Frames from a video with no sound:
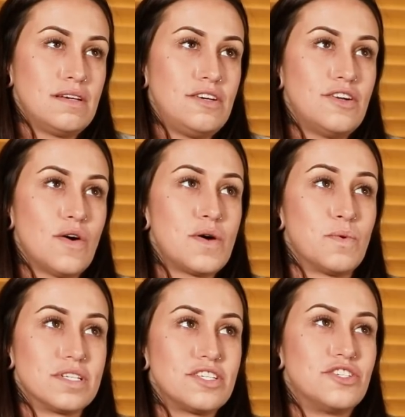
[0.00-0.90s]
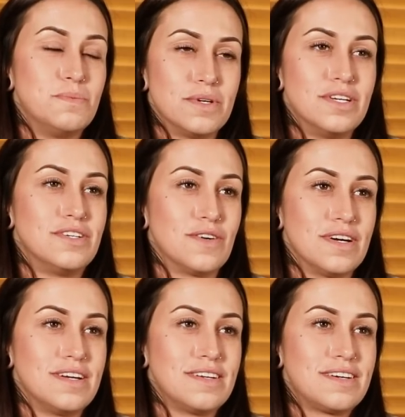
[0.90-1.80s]
You know, it was a super
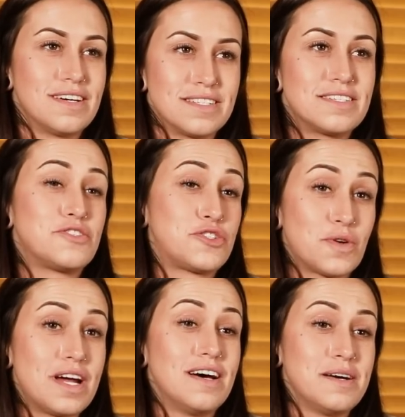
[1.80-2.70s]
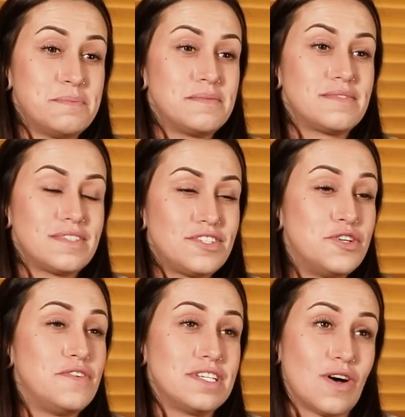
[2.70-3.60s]
deterrent because straight up,
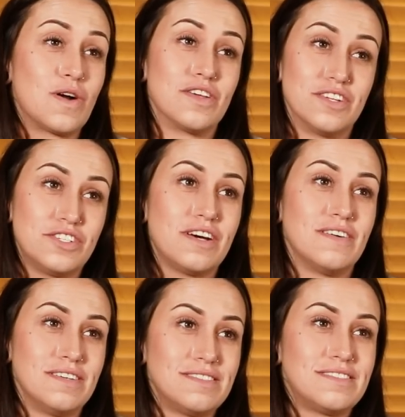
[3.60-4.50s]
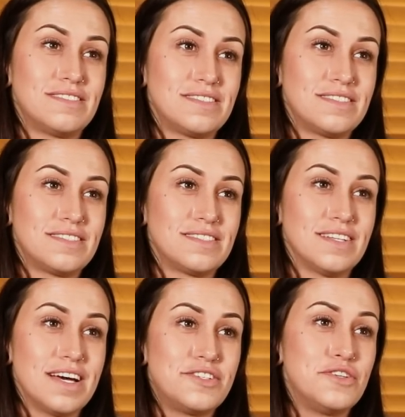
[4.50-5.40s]
juvie's harder than jail.
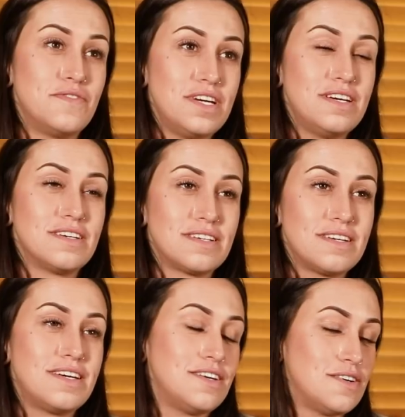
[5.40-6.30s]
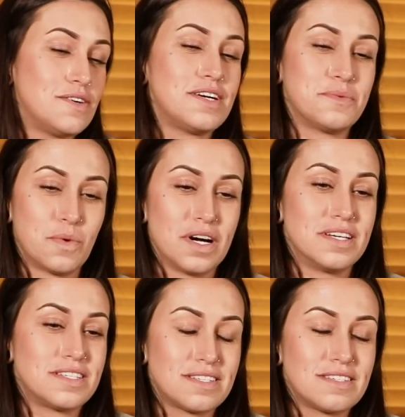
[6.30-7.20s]
Like juvie here
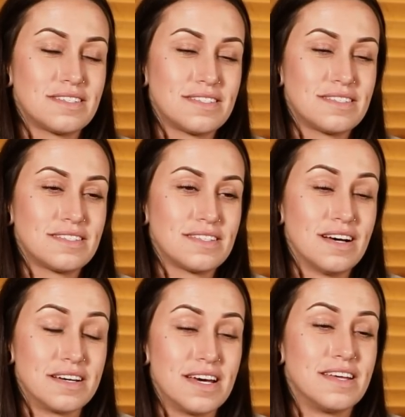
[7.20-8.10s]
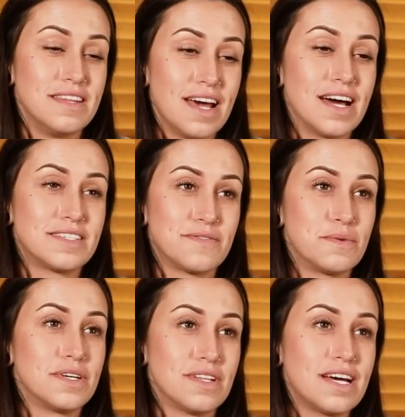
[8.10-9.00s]
was a kick in the ass for real.